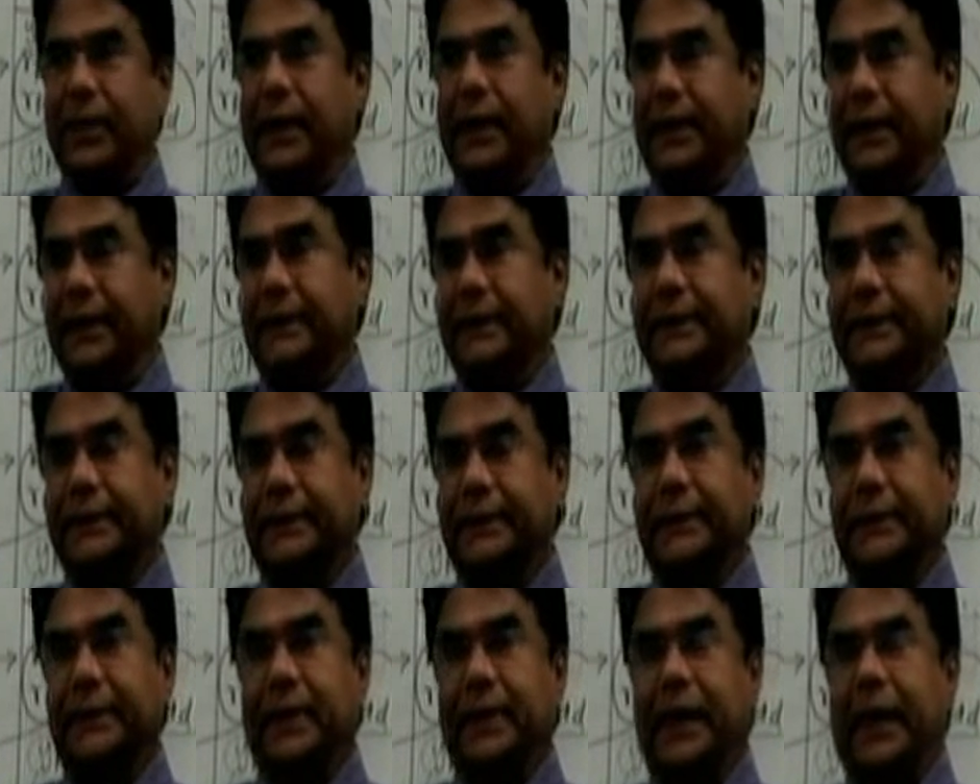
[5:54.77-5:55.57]
right?
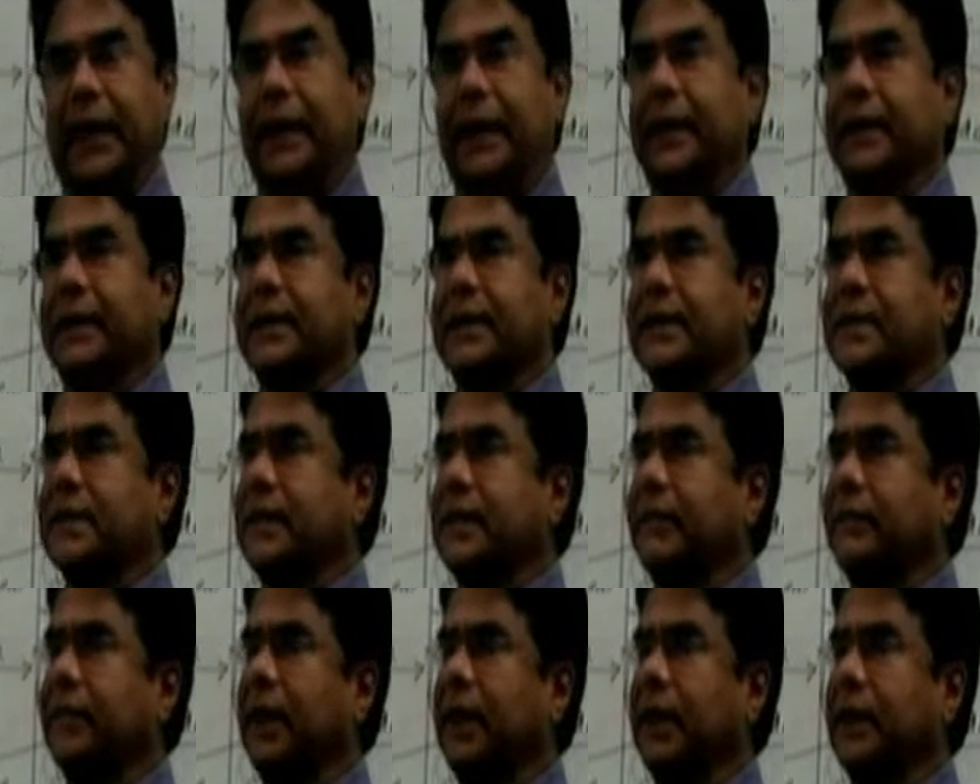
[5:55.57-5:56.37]
Any other
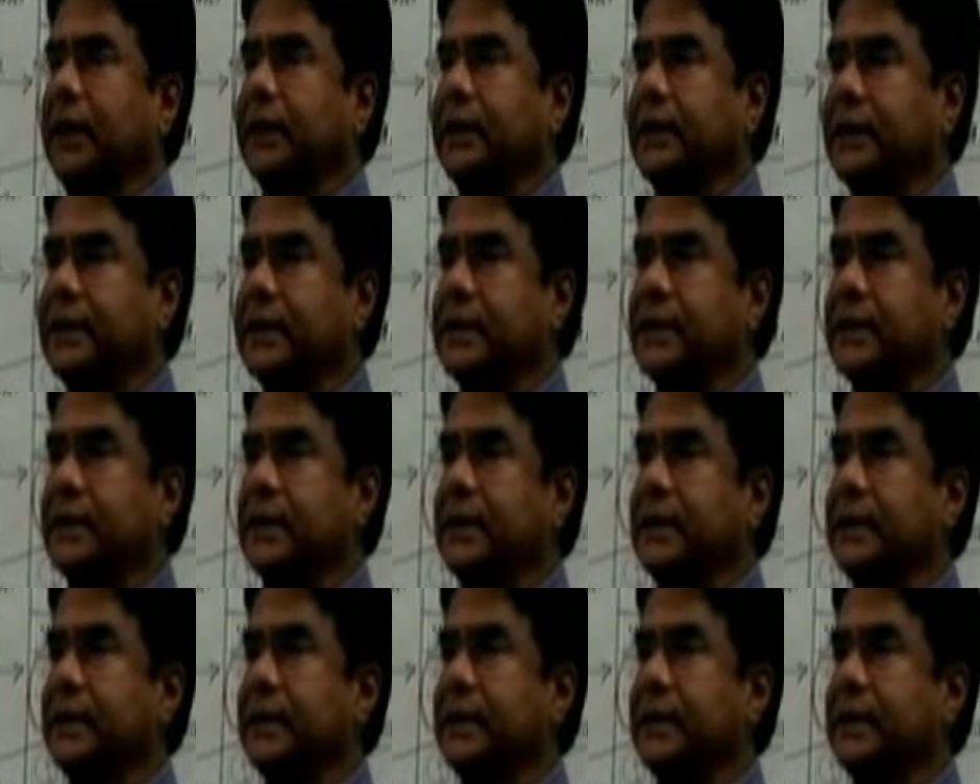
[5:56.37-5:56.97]
disadvantages?